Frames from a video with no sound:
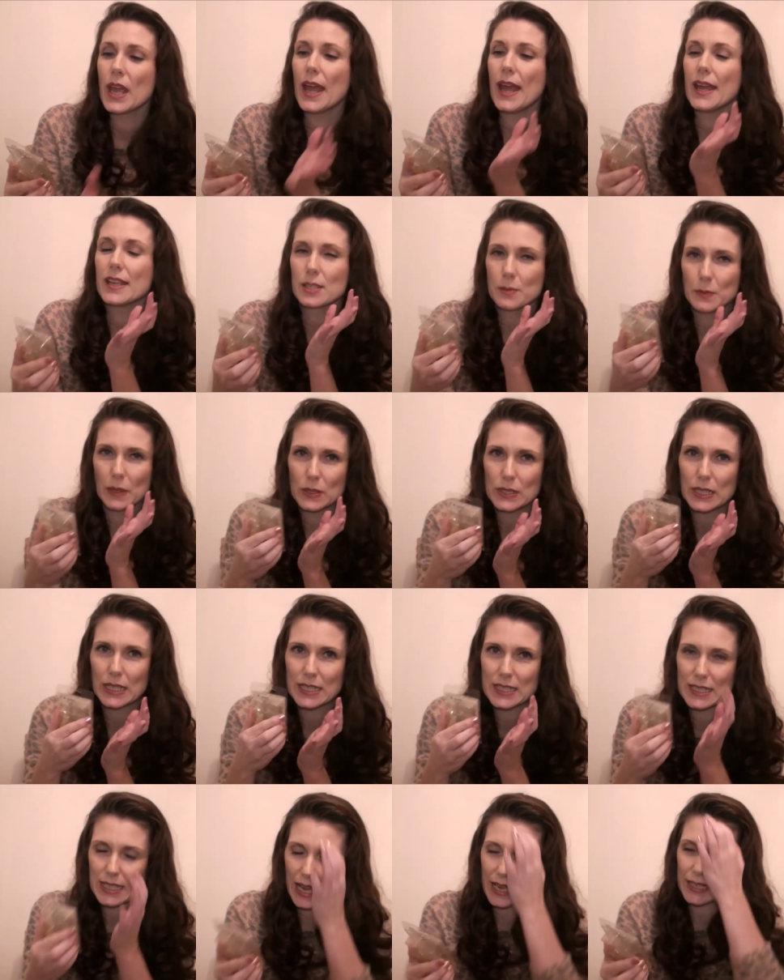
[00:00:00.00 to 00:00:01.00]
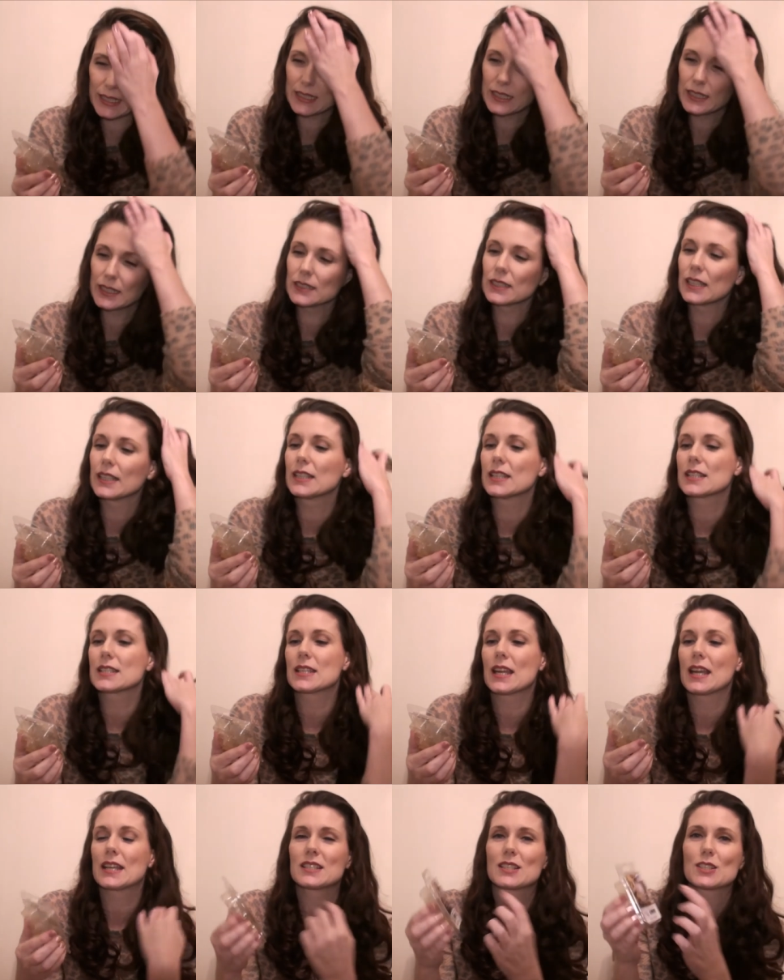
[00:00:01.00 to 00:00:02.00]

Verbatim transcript: It smells exactly like it says.